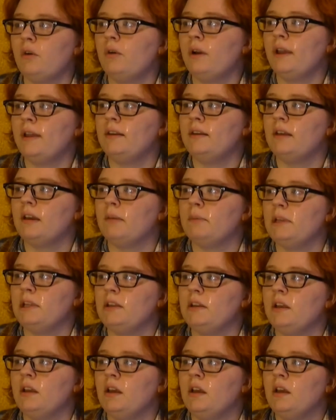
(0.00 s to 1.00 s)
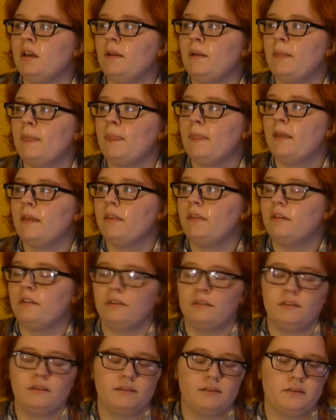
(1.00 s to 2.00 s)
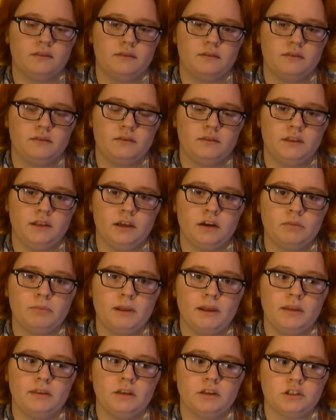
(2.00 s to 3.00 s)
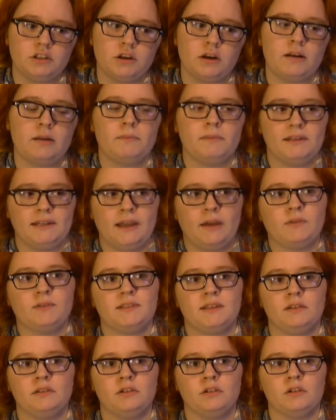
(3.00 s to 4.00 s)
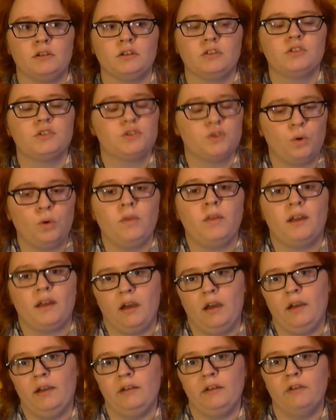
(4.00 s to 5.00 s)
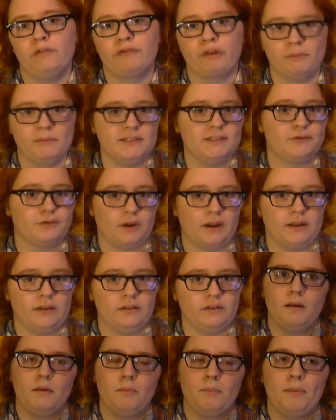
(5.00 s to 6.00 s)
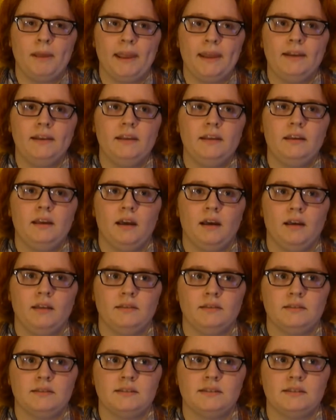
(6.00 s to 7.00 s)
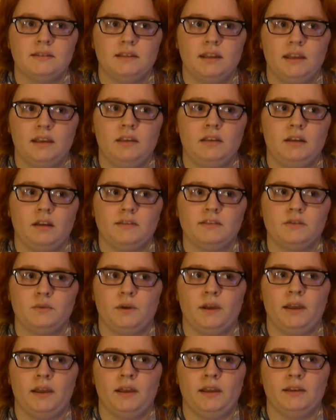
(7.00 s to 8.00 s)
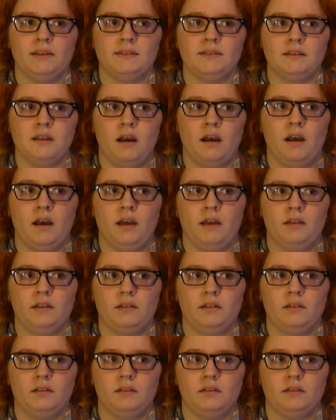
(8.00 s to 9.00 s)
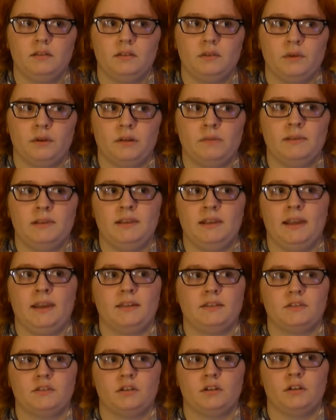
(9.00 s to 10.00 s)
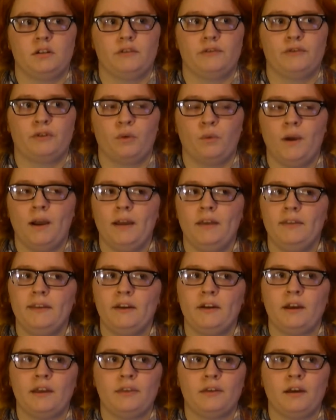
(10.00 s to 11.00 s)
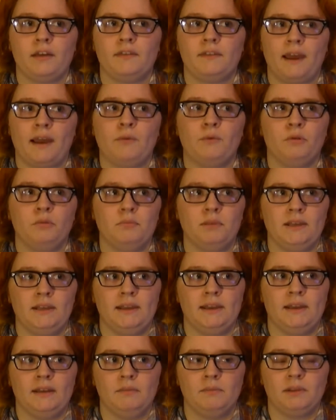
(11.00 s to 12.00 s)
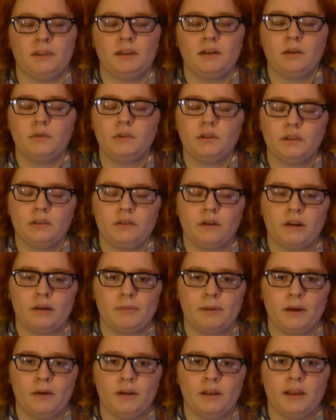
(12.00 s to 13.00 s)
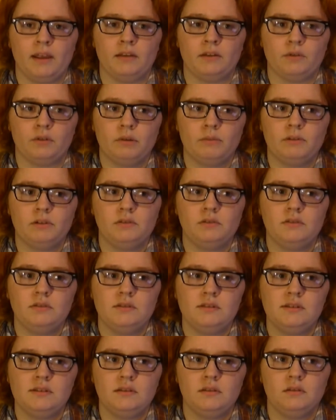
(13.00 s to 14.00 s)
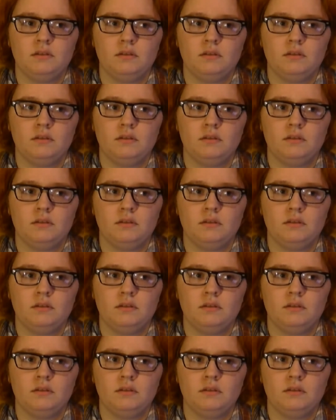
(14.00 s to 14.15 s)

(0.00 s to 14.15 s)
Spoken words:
And I mean, the young man that shot up the town center stole the gun from his friend. Banning guns, taking guns away, is not going to be the answer. For a while there, I thought that would be it. But then I really thought about it, and criminals